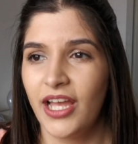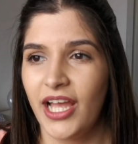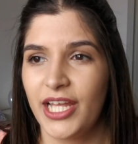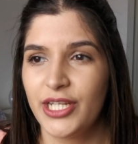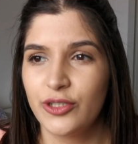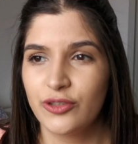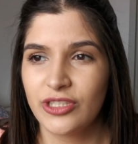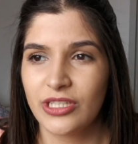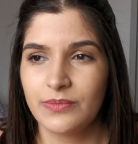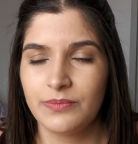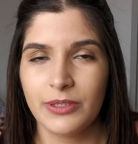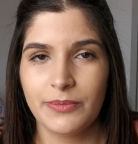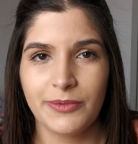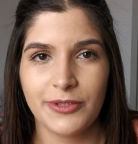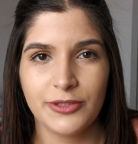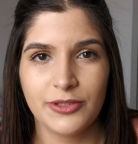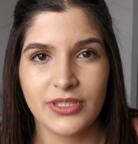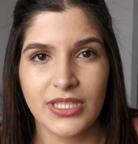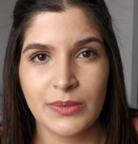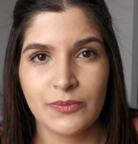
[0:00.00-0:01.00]
I know some
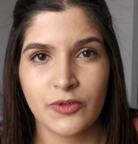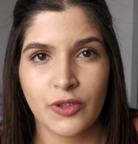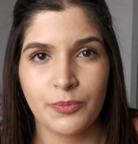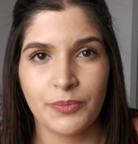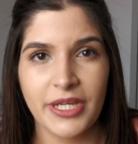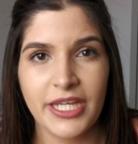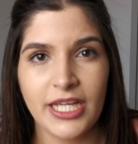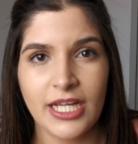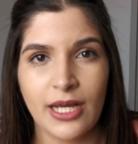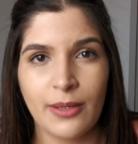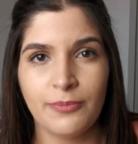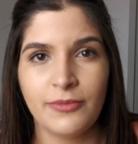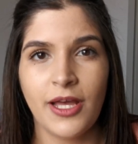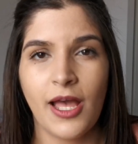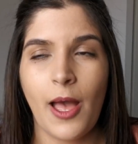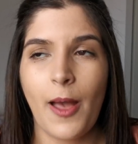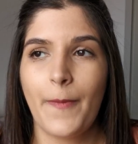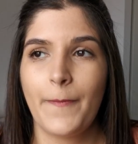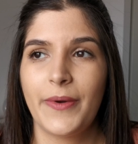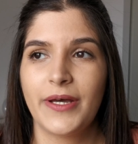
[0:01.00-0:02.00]
people use them for makeup,
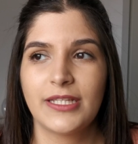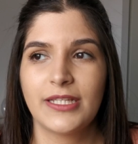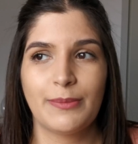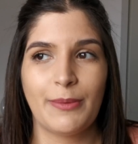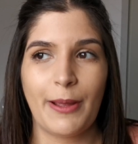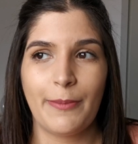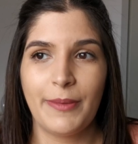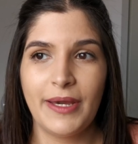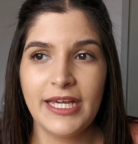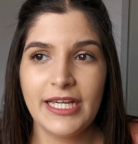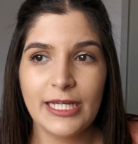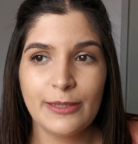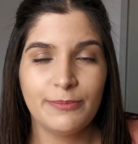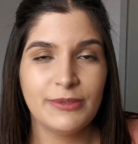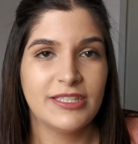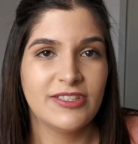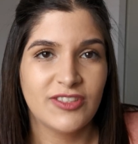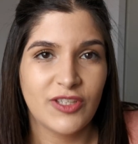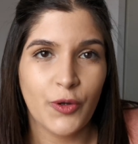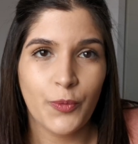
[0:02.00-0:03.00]
but my makeup
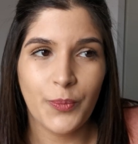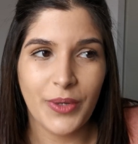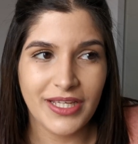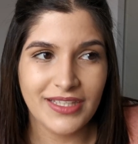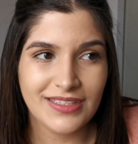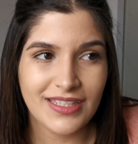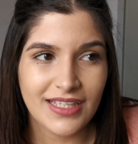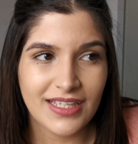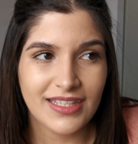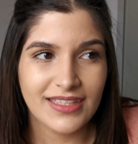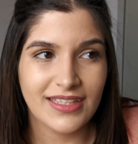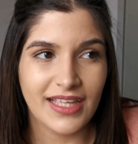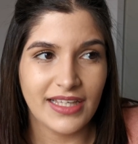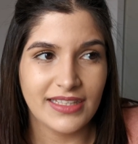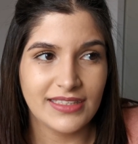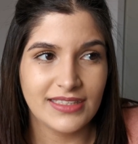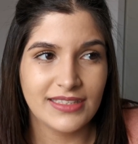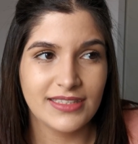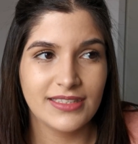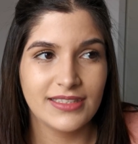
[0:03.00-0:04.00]
is so basic
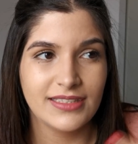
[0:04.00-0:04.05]
that